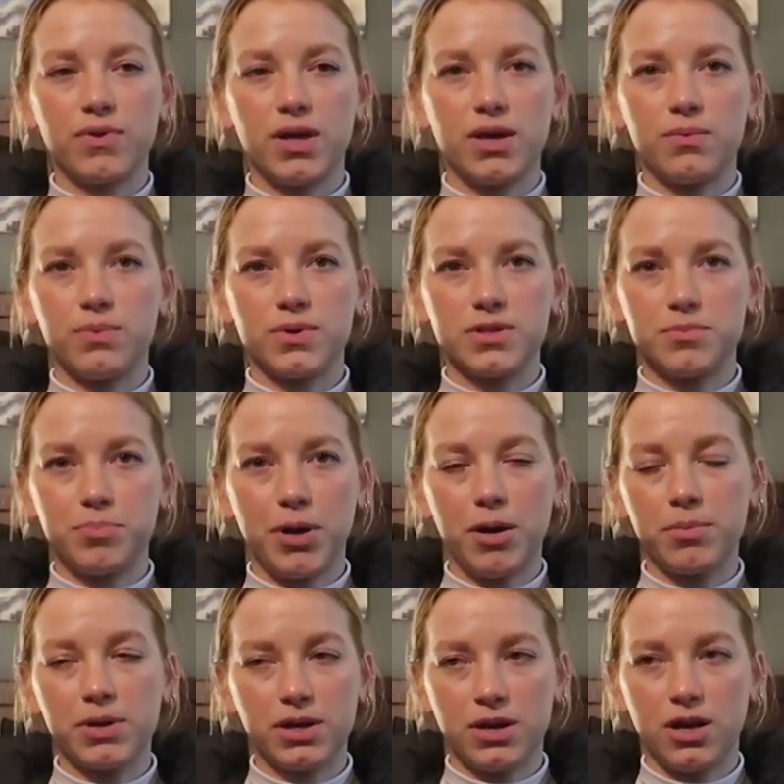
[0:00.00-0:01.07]
it was
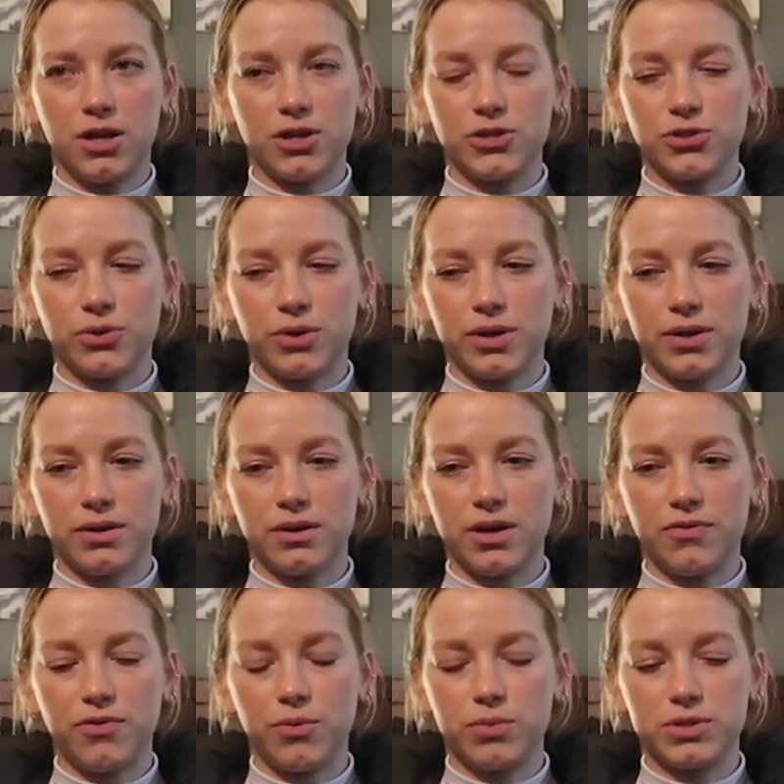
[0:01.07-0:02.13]
public knowledge or
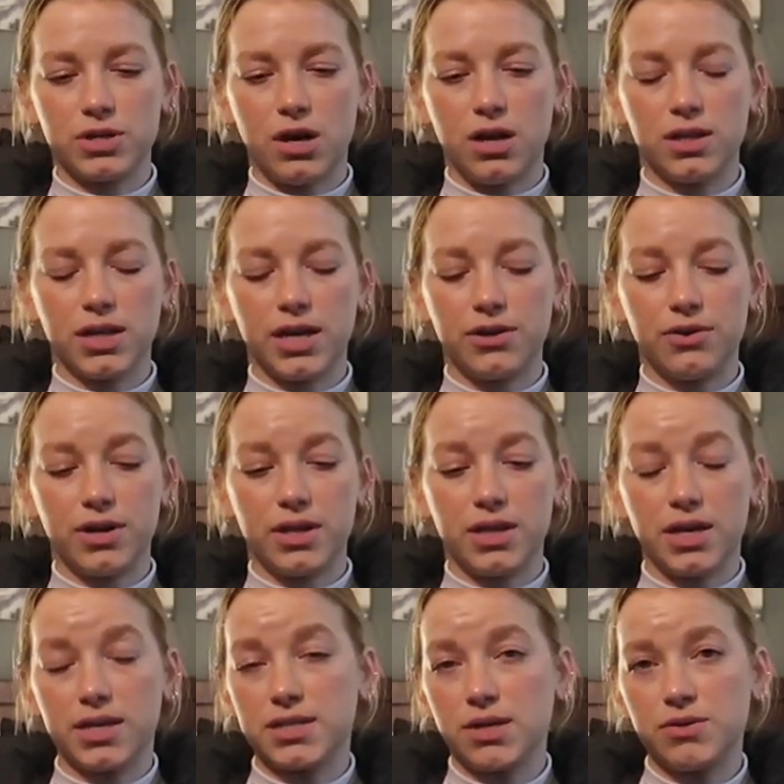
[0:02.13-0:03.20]
if it was online or
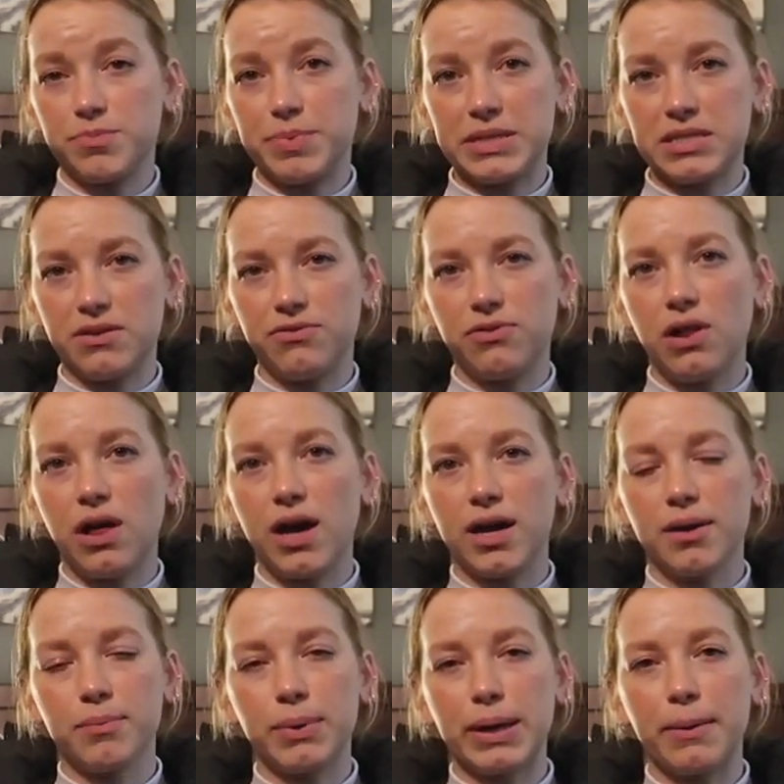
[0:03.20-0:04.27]
anything because I was busy
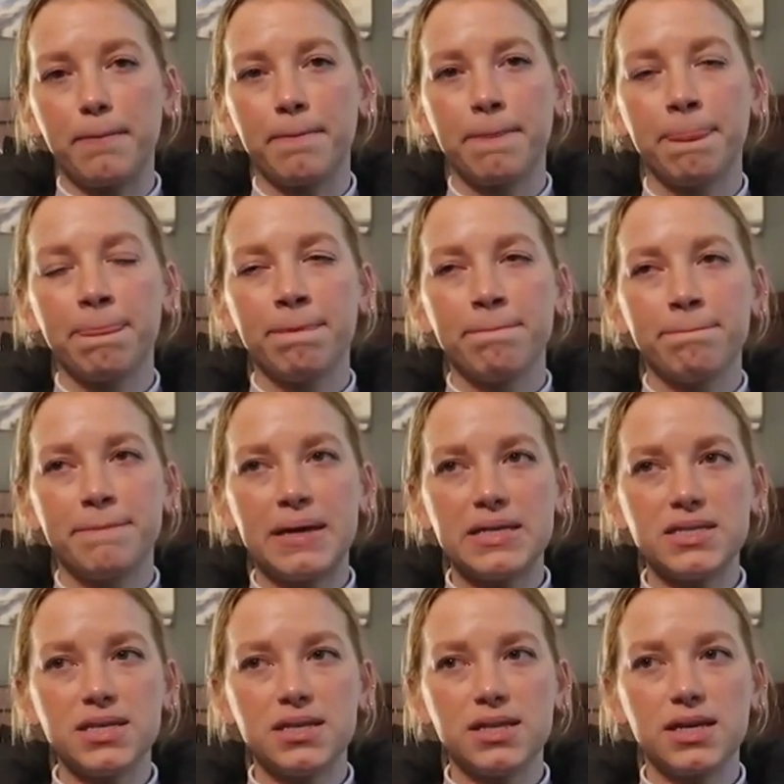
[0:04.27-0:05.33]
flying, but
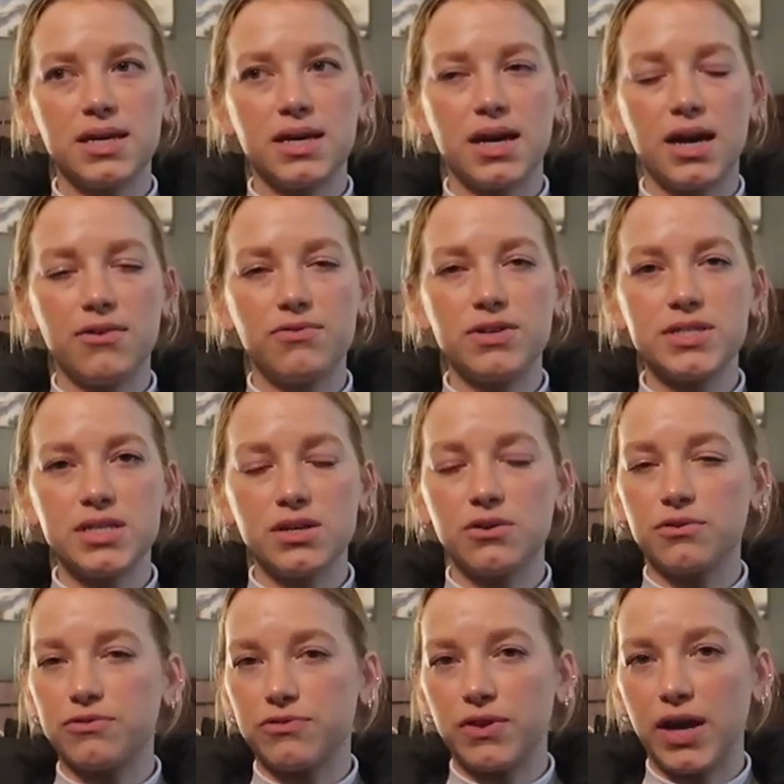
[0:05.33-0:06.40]
basically every
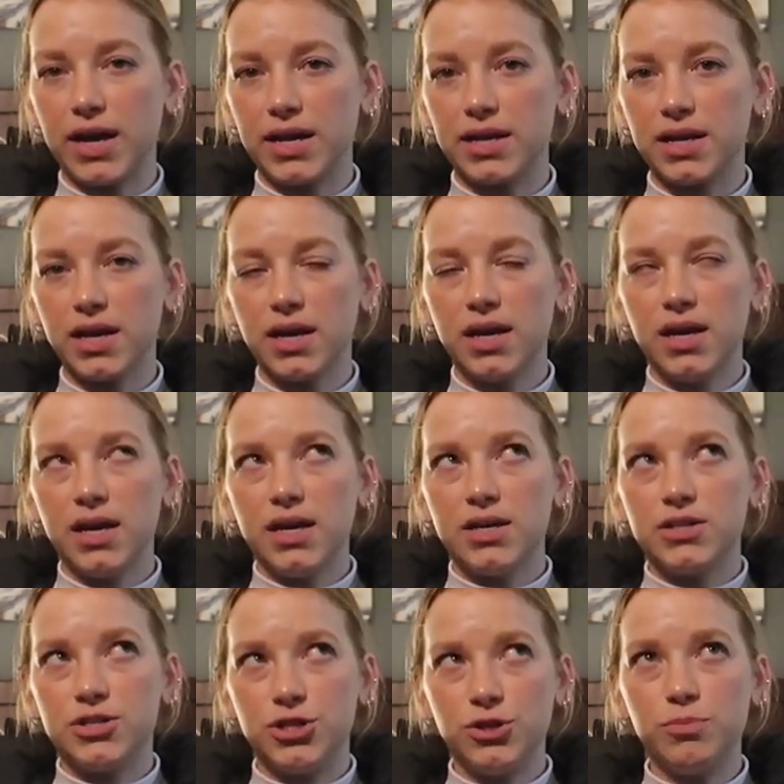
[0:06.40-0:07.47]
single flight
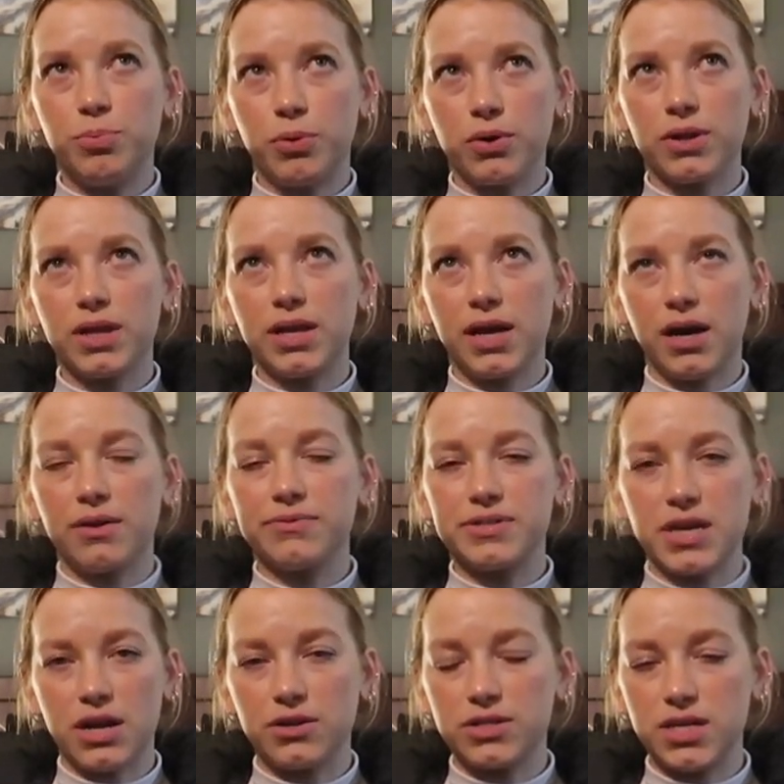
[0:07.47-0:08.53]
to Portland out of
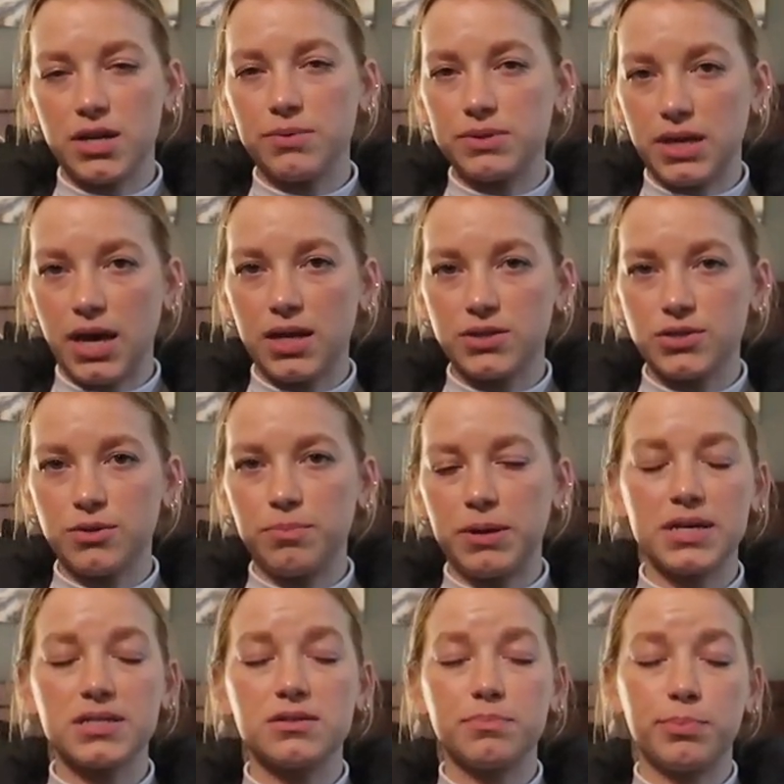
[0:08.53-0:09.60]
Seattle today was canceled
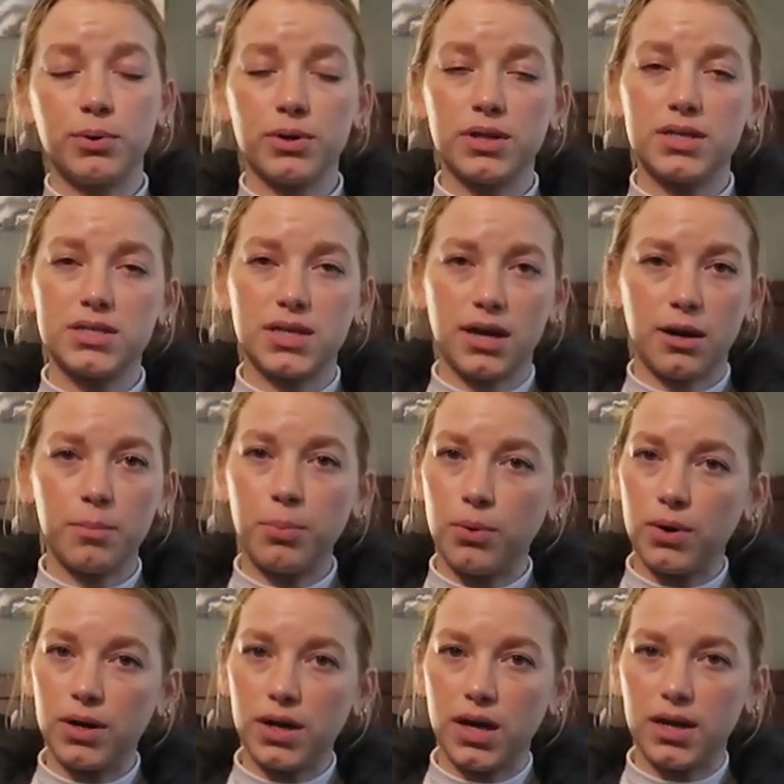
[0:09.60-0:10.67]
because Portland's
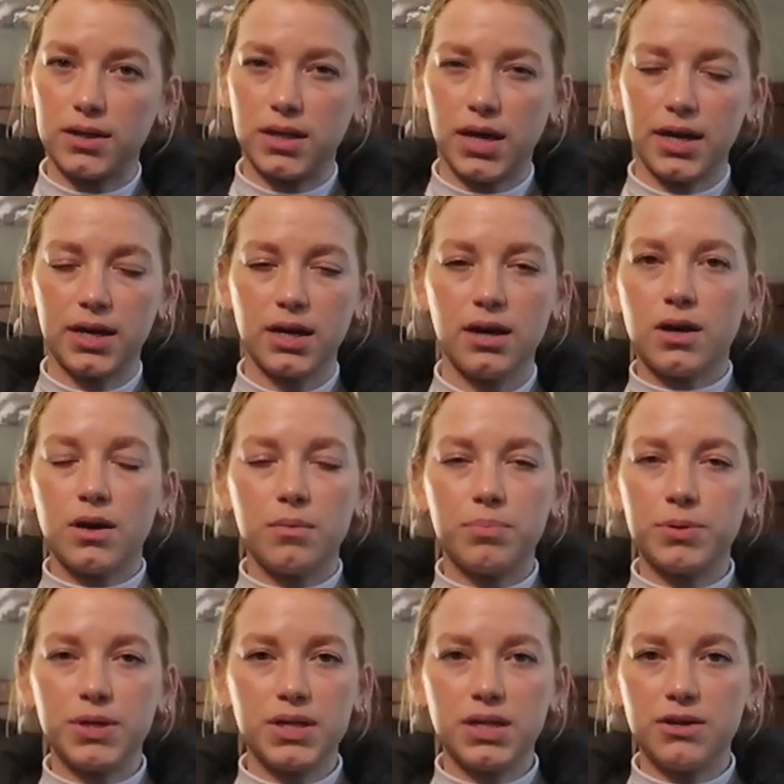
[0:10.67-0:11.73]
airport had like
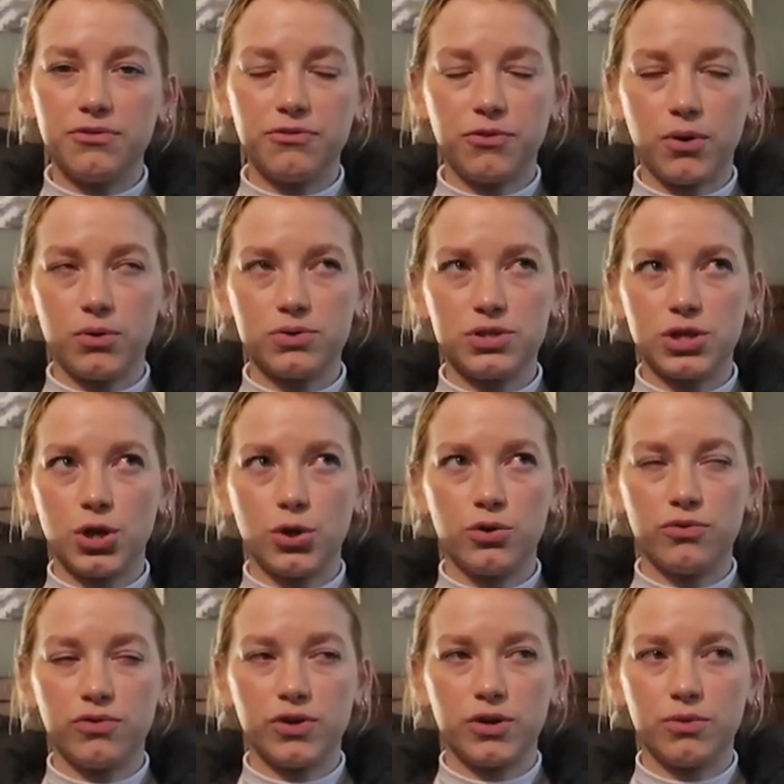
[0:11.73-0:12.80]
completely frozen
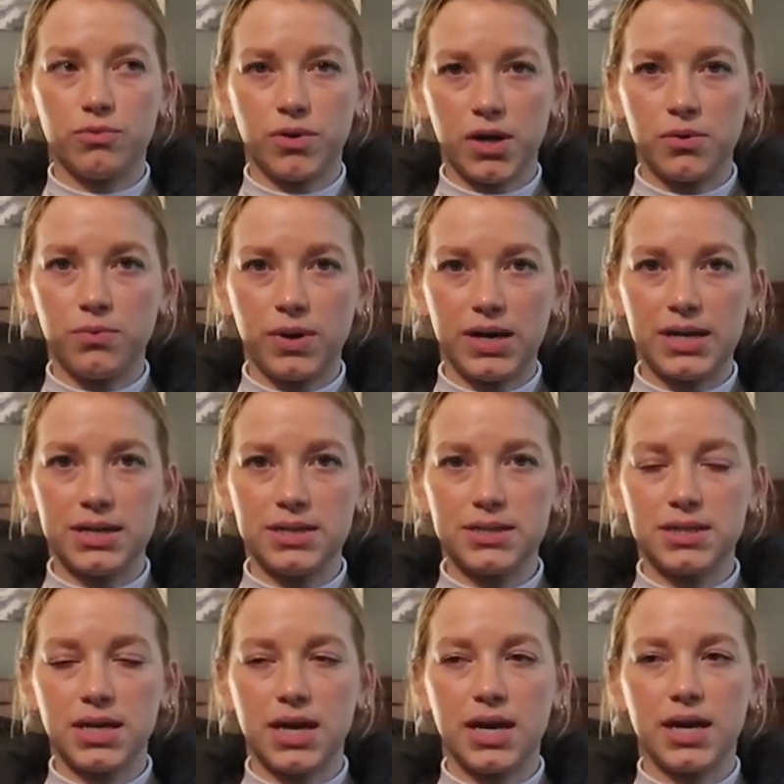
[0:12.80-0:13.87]
over
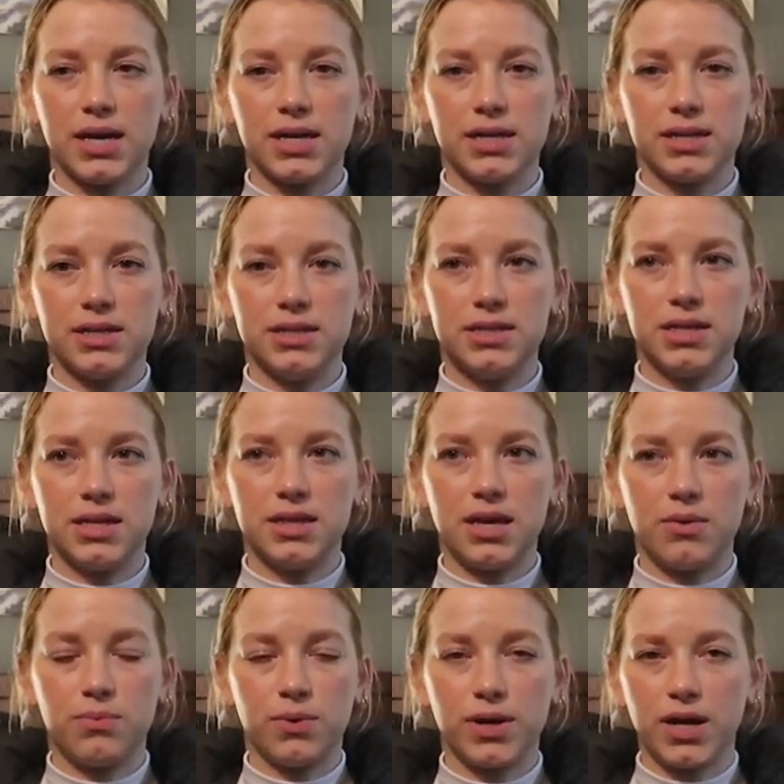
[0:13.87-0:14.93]
runways and
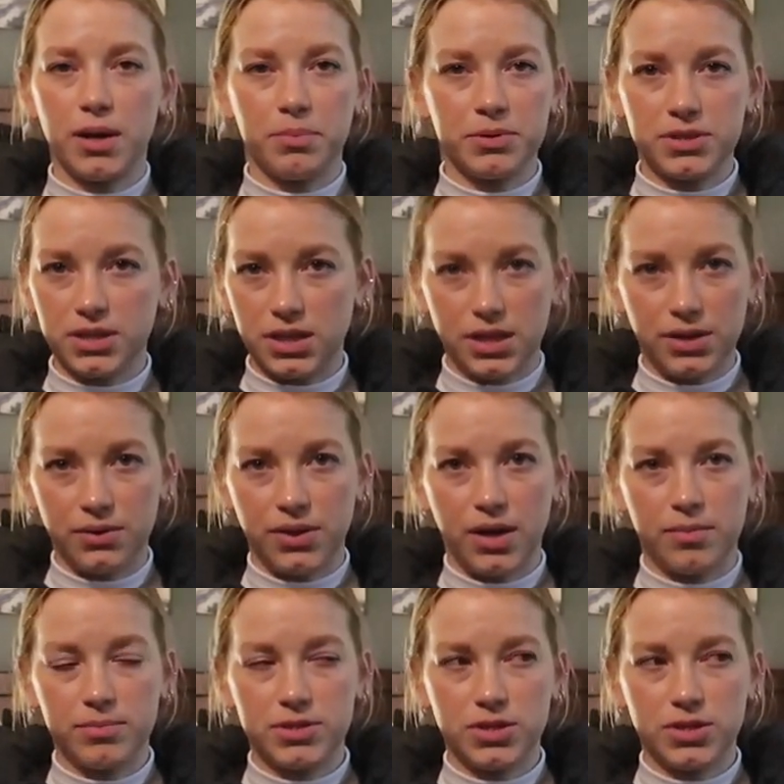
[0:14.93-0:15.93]
they weren't able to clear them.